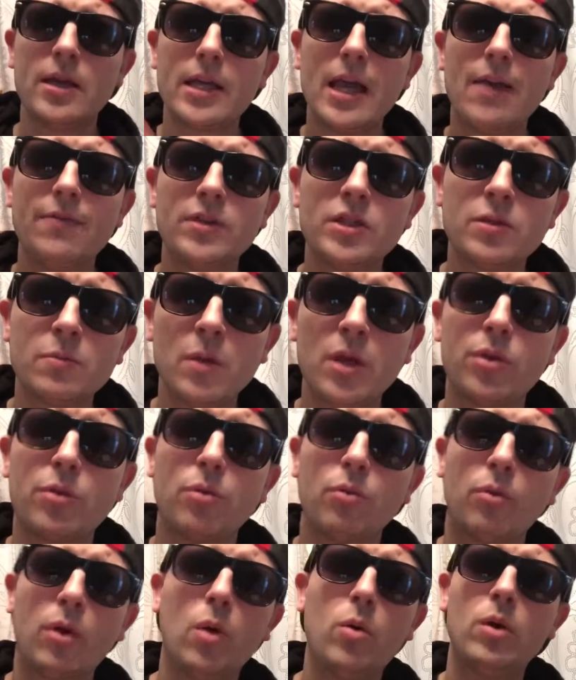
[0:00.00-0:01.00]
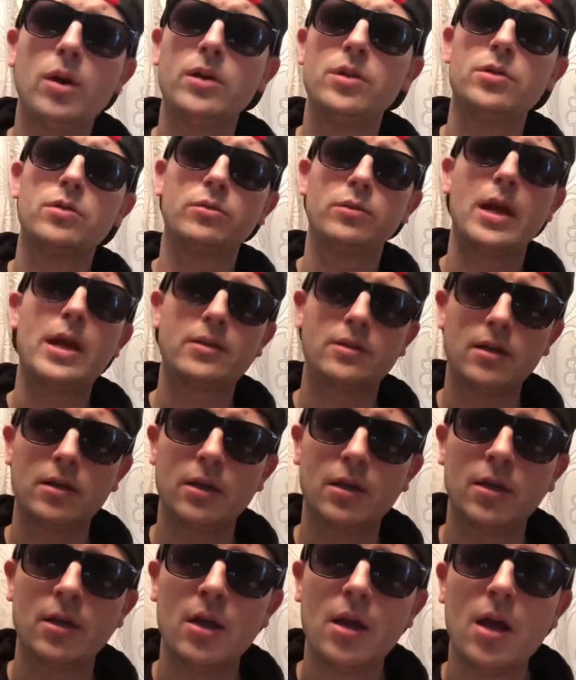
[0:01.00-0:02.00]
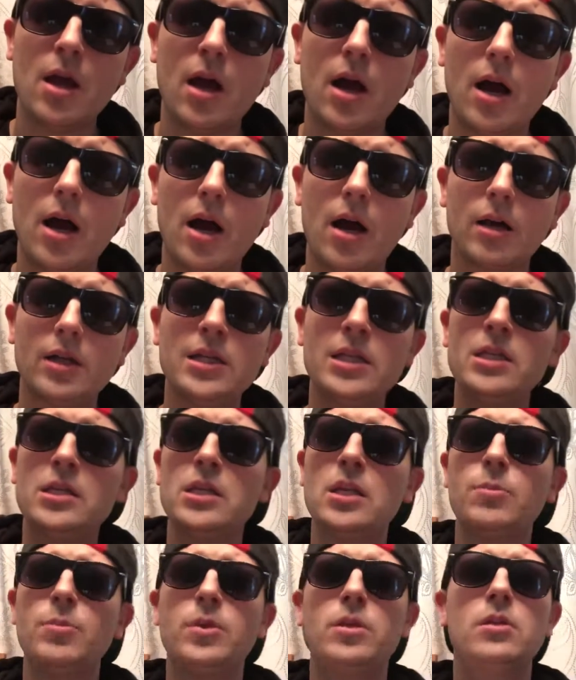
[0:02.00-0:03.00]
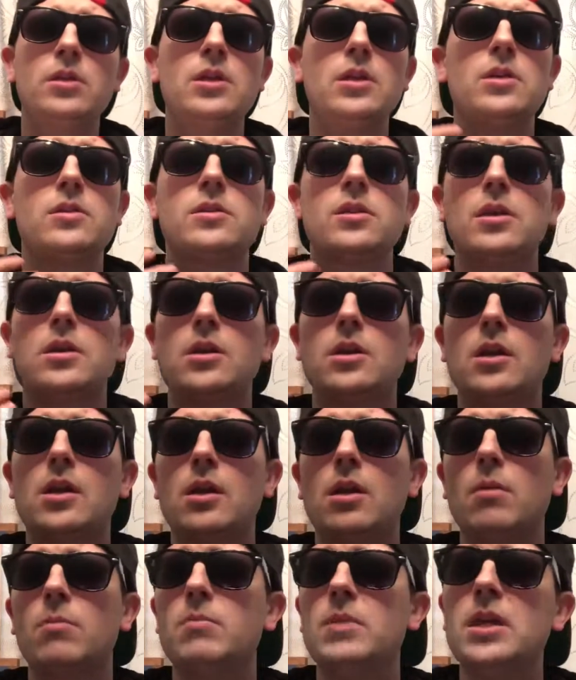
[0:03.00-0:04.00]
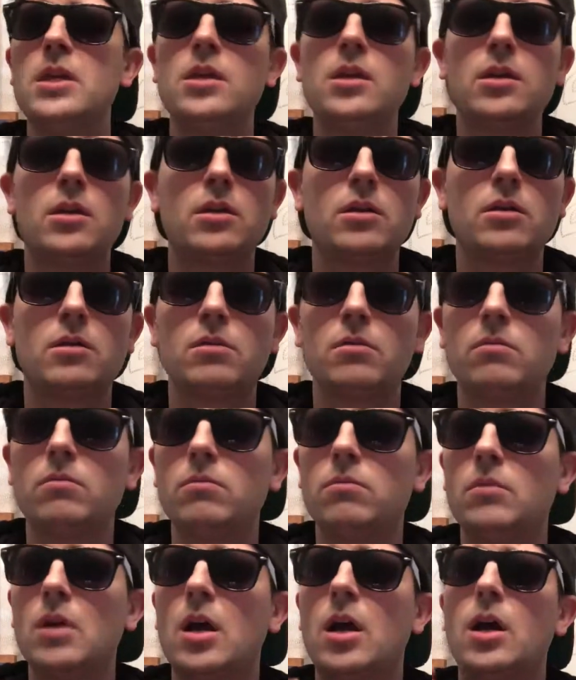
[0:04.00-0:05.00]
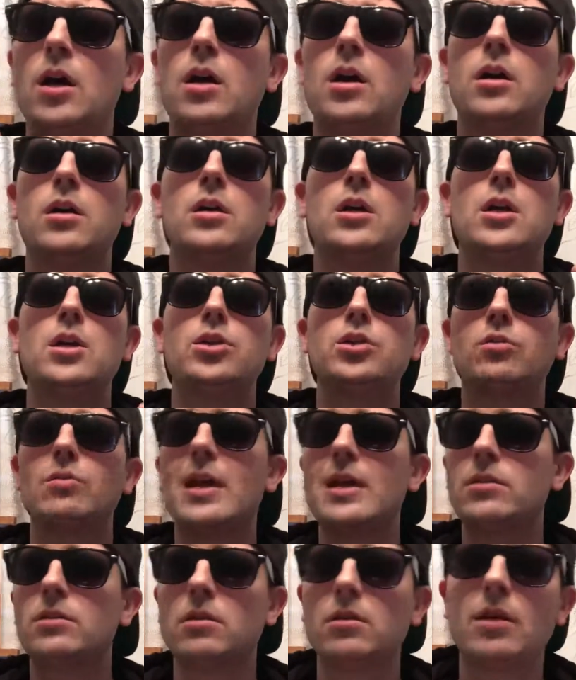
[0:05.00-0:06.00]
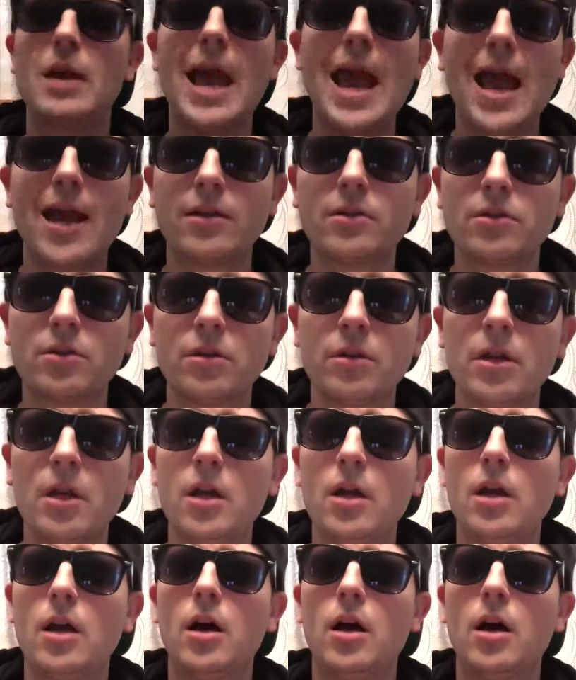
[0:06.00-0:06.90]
Kevin Smith wrote and directed it. He typically is a comedic director, actor.